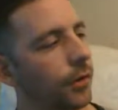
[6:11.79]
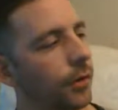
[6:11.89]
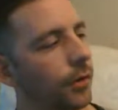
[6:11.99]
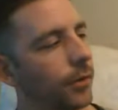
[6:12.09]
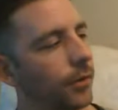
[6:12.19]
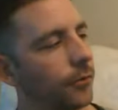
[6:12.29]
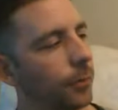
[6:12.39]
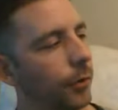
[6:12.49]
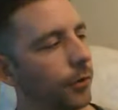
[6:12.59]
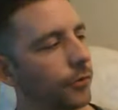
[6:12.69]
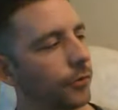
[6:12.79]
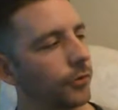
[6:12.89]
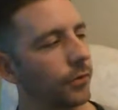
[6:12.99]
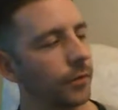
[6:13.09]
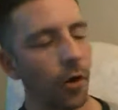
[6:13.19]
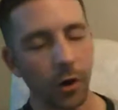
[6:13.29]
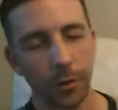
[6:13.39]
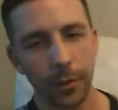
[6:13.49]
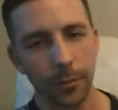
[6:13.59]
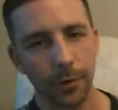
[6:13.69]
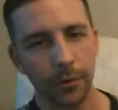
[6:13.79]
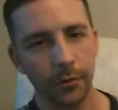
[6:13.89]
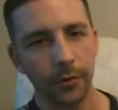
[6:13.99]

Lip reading: this person's army build,